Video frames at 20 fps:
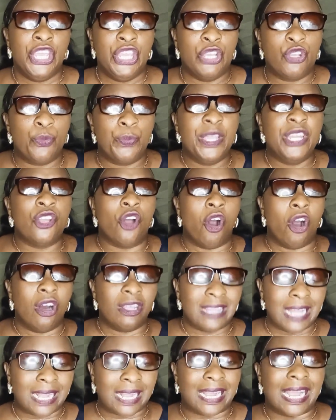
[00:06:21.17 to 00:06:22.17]
it could be in
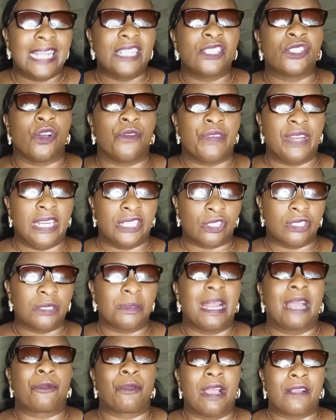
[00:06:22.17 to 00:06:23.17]
other kinds of
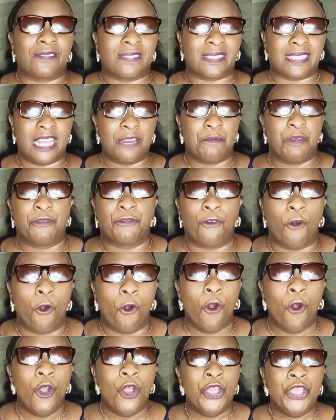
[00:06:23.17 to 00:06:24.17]
relationships, like we have said
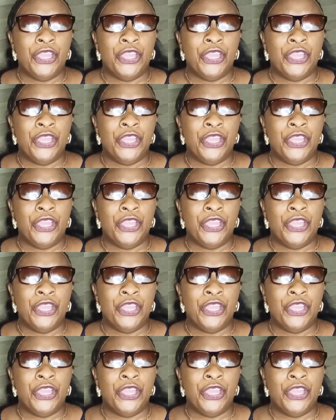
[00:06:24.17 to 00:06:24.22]
before.